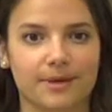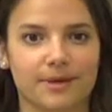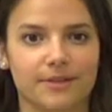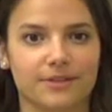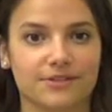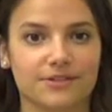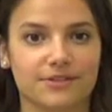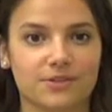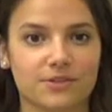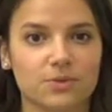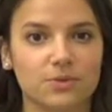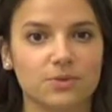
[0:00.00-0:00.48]
called
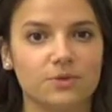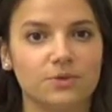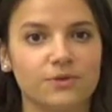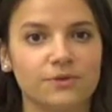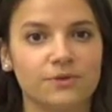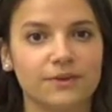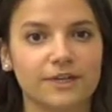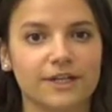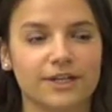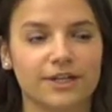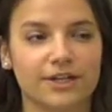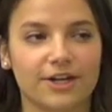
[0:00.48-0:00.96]
the School
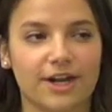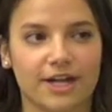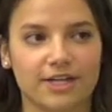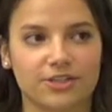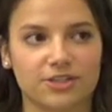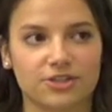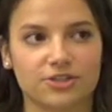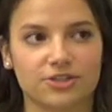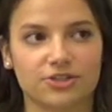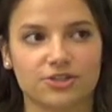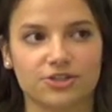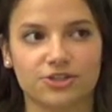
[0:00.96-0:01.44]
for
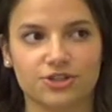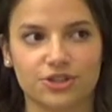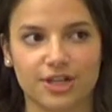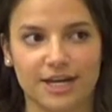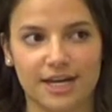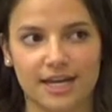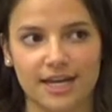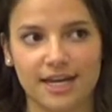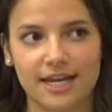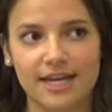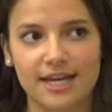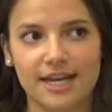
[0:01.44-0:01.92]
International
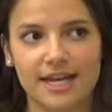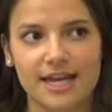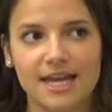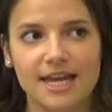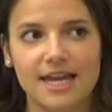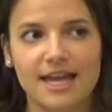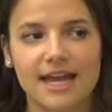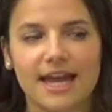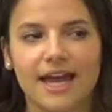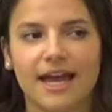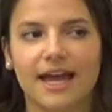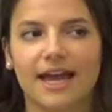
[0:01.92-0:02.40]
Training,
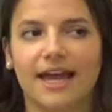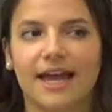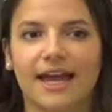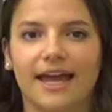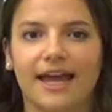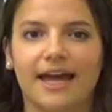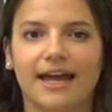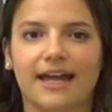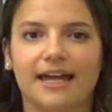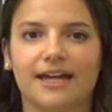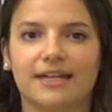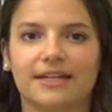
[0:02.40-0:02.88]

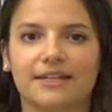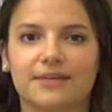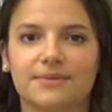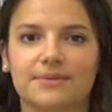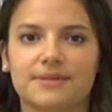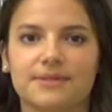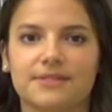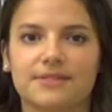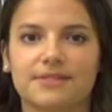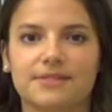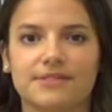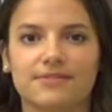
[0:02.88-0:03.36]
and it
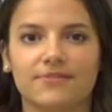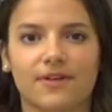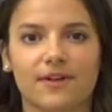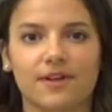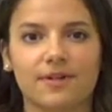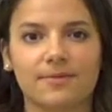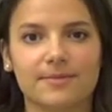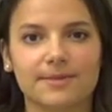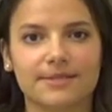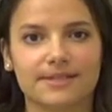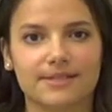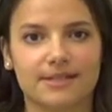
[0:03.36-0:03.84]
was the
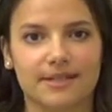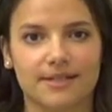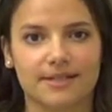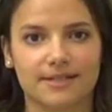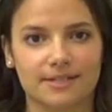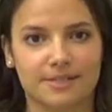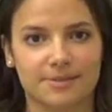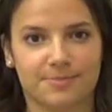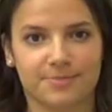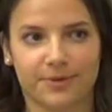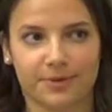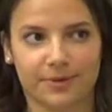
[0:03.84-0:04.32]
Development
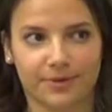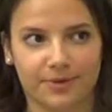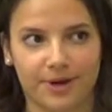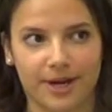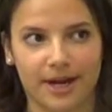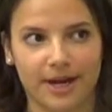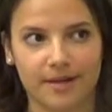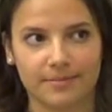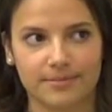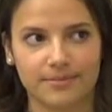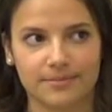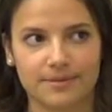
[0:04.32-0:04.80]
Studies
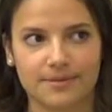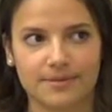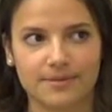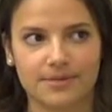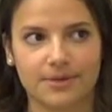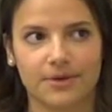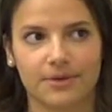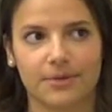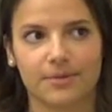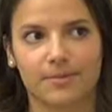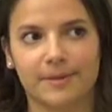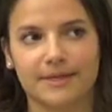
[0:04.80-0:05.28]
program.
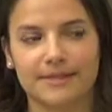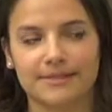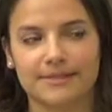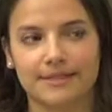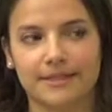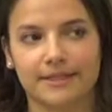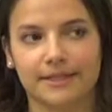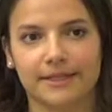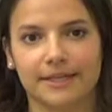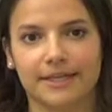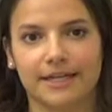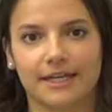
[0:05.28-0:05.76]
So
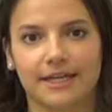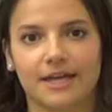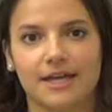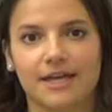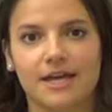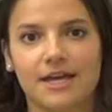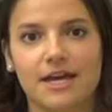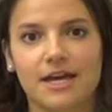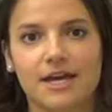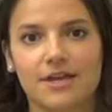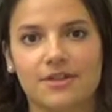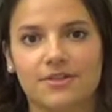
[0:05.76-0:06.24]
basically,
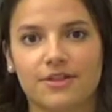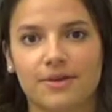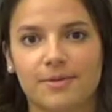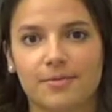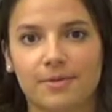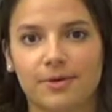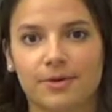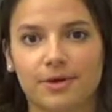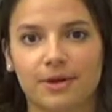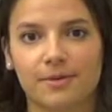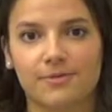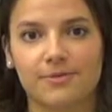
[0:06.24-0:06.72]
the
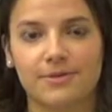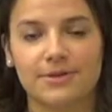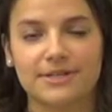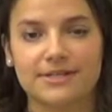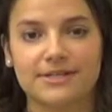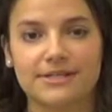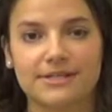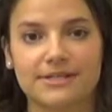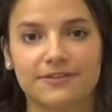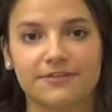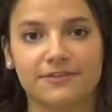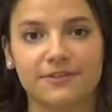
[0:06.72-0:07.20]
program
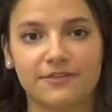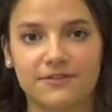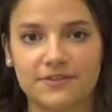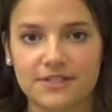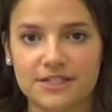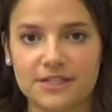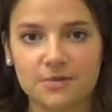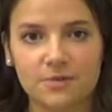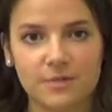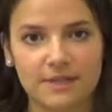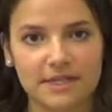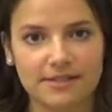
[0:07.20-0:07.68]
was
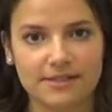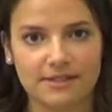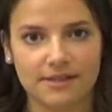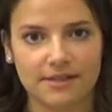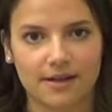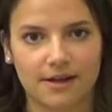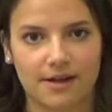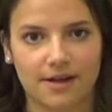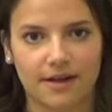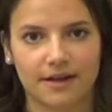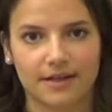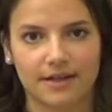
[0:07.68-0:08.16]
15 weeks
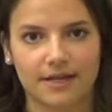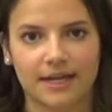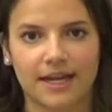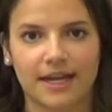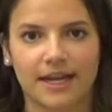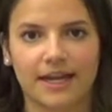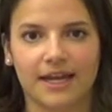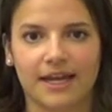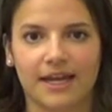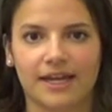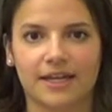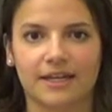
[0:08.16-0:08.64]
long,
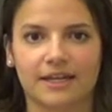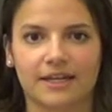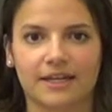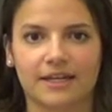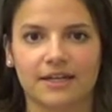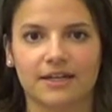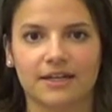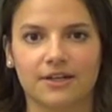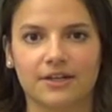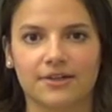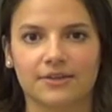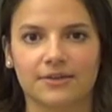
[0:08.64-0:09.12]
and it
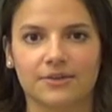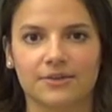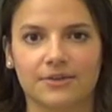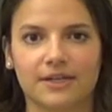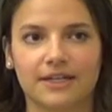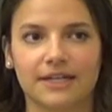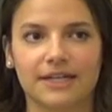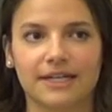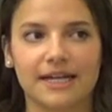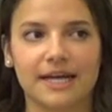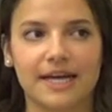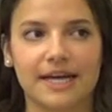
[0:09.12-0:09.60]

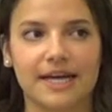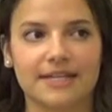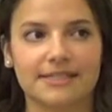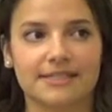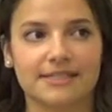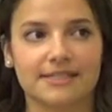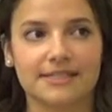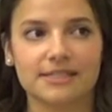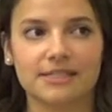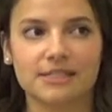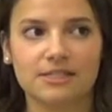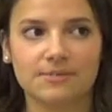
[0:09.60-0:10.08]
included a
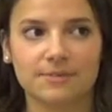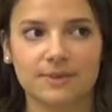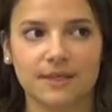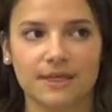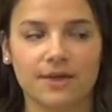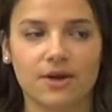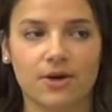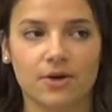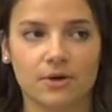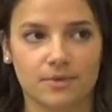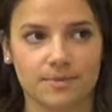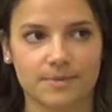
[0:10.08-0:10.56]
6-week
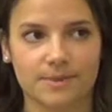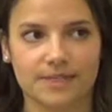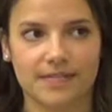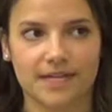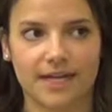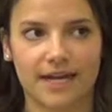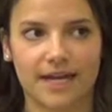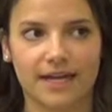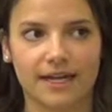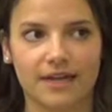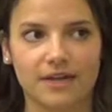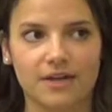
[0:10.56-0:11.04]

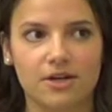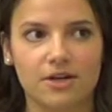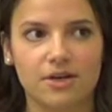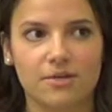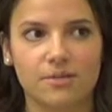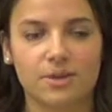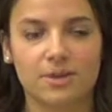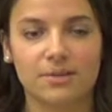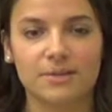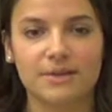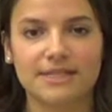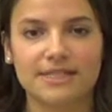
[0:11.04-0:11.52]
homestay
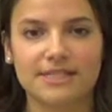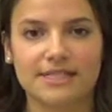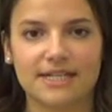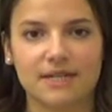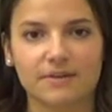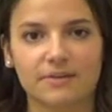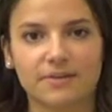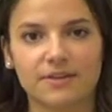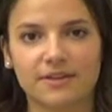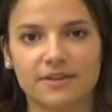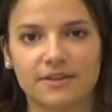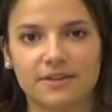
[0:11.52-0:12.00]
where we stayed
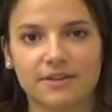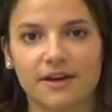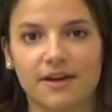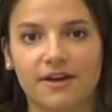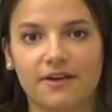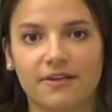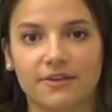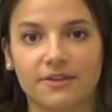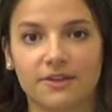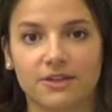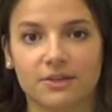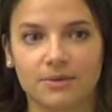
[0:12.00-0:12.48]
with
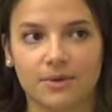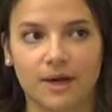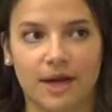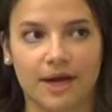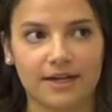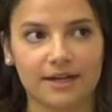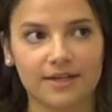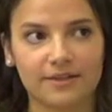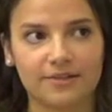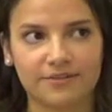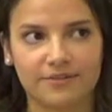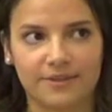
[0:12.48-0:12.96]
a
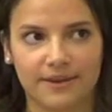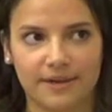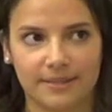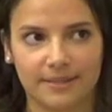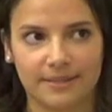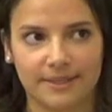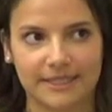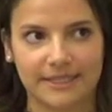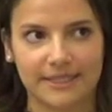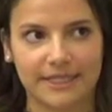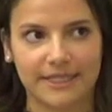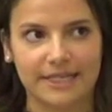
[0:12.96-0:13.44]
Ugandan
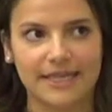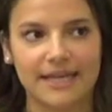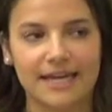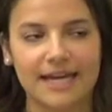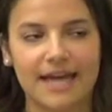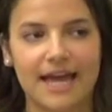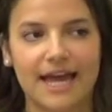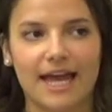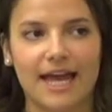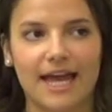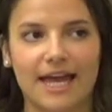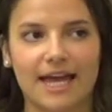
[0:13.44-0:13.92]
family,
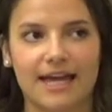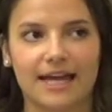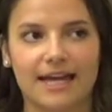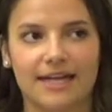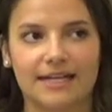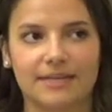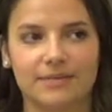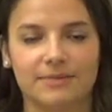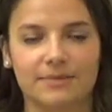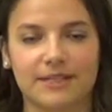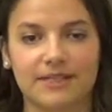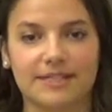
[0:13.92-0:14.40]

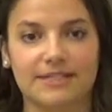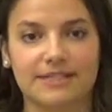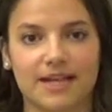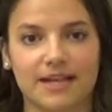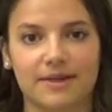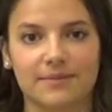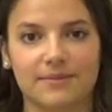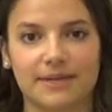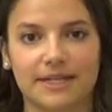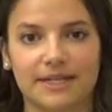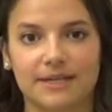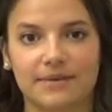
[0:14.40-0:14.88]
and we
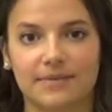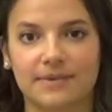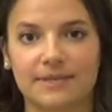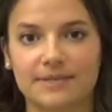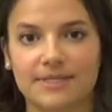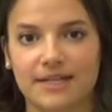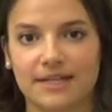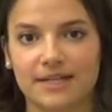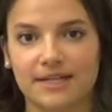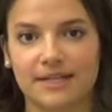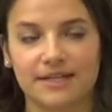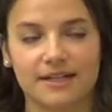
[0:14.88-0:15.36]

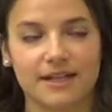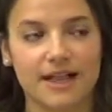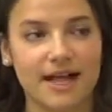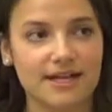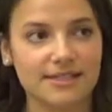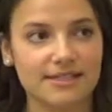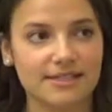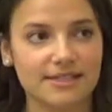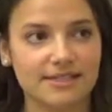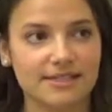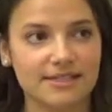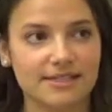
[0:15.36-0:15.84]
attended
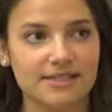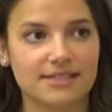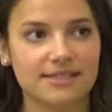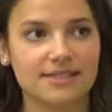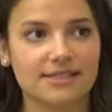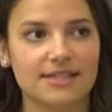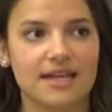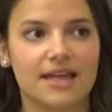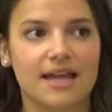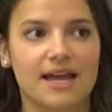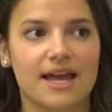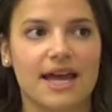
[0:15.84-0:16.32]
classes
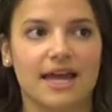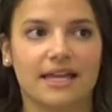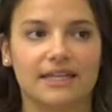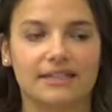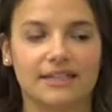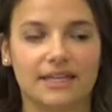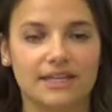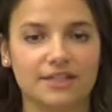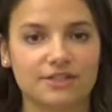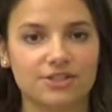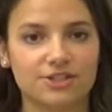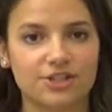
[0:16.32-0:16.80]
and
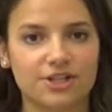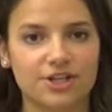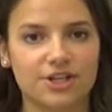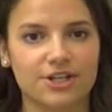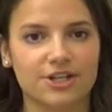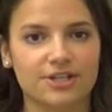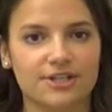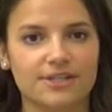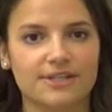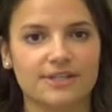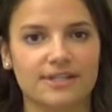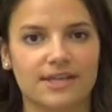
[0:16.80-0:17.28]

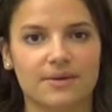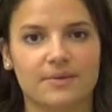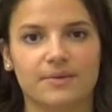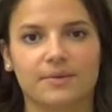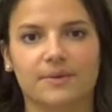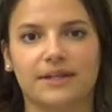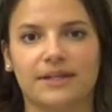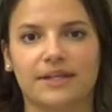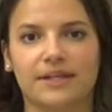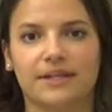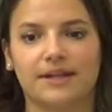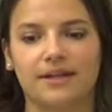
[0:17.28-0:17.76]
lectures, and
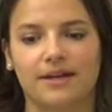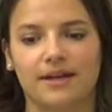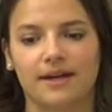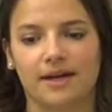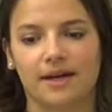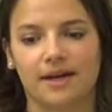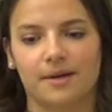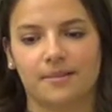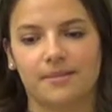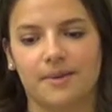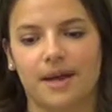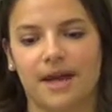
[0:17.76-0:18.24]
we
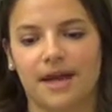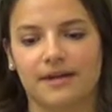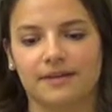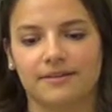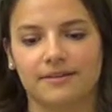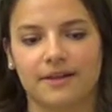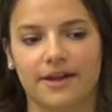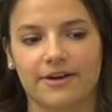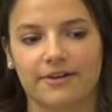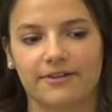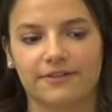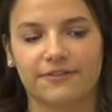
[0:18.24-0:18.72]
had a
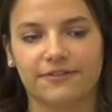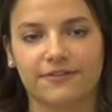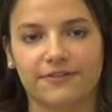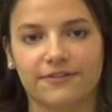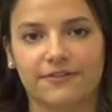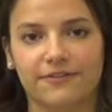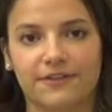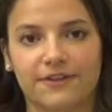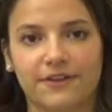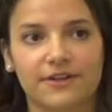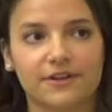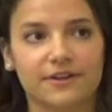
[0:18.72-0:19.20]
lot of
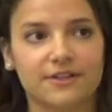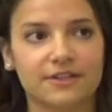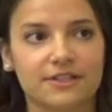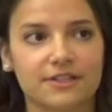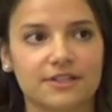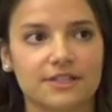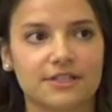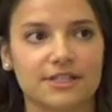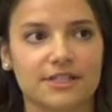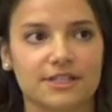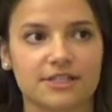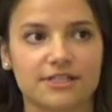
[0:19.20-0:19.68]
field
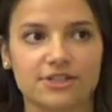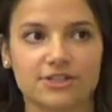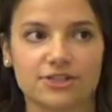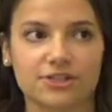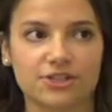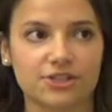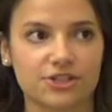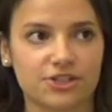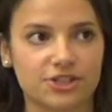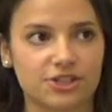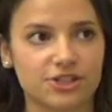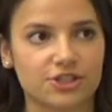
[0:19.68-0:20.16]

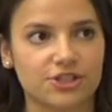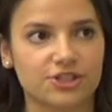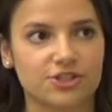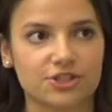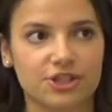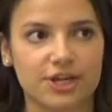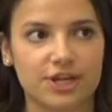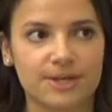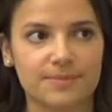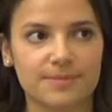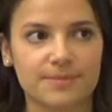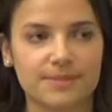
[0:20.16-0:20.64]
excursion
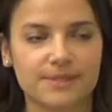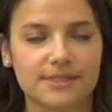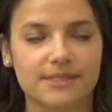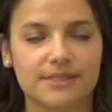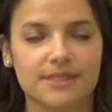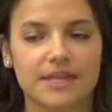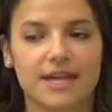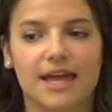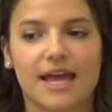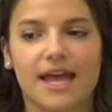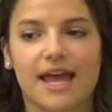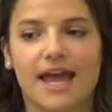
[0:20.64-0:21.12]
trips,
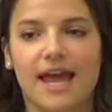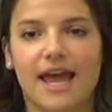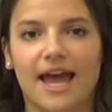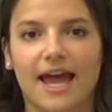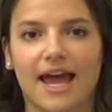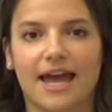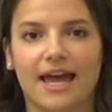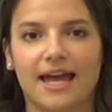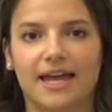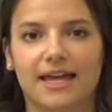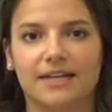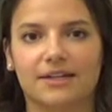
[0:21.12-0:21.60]

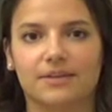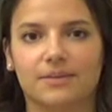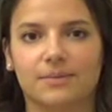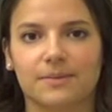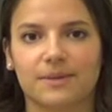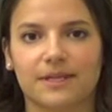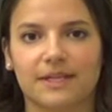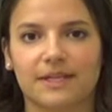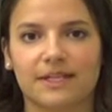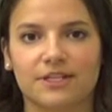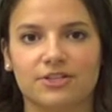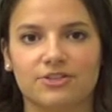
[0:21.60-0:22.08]
and
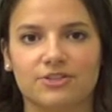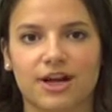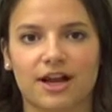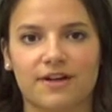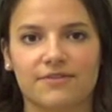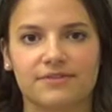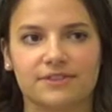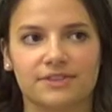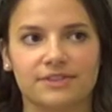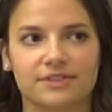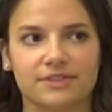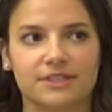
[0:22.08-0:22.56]
we
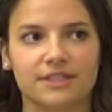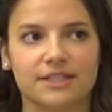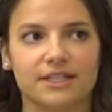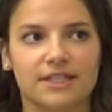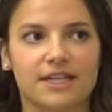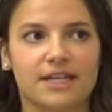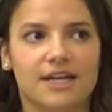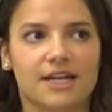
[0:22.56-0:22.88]
traveled